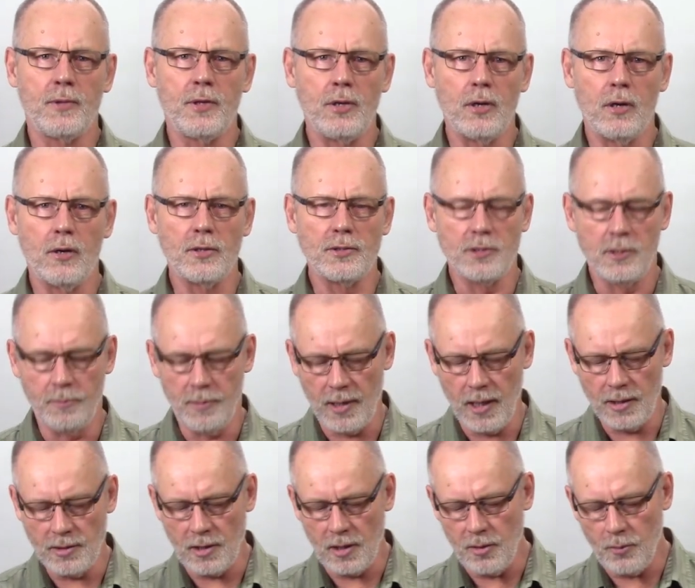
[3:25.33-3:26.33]
You know, it's
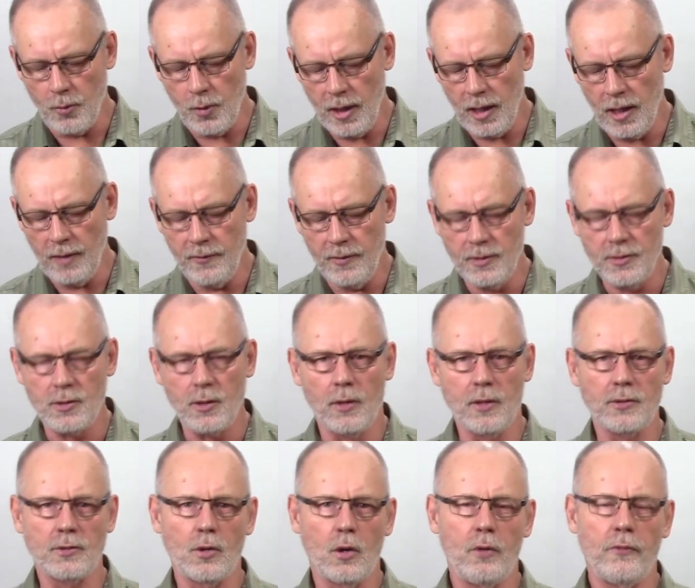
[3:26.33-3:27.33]
because of the weave and so on
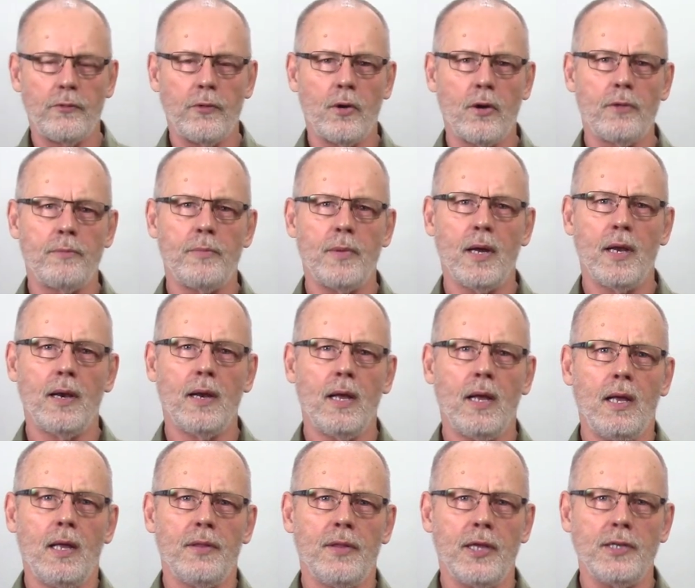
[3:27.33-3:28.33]
and so forth, but
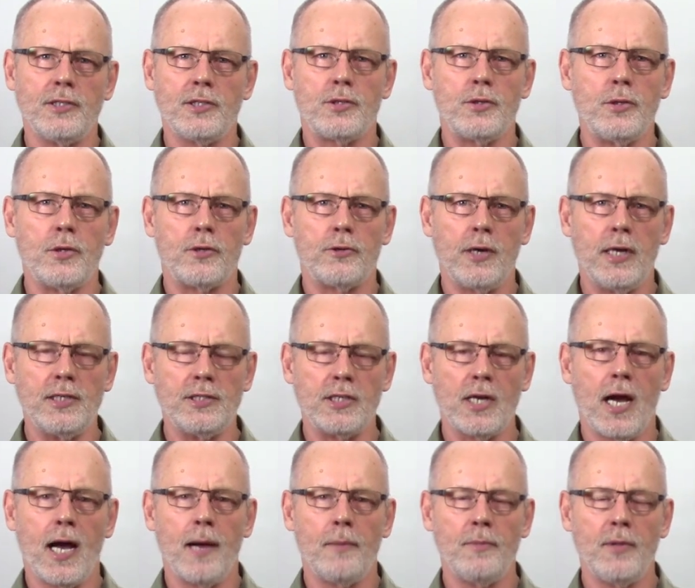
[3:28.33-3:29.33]
they just do a great
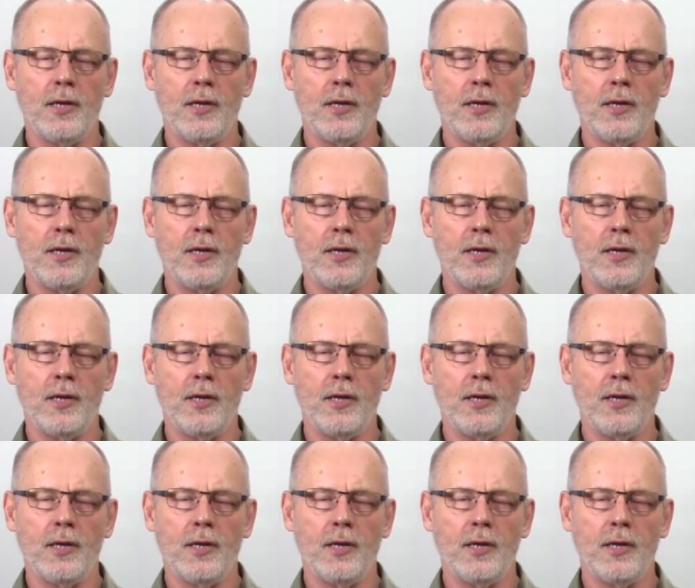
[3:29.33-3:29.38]
job.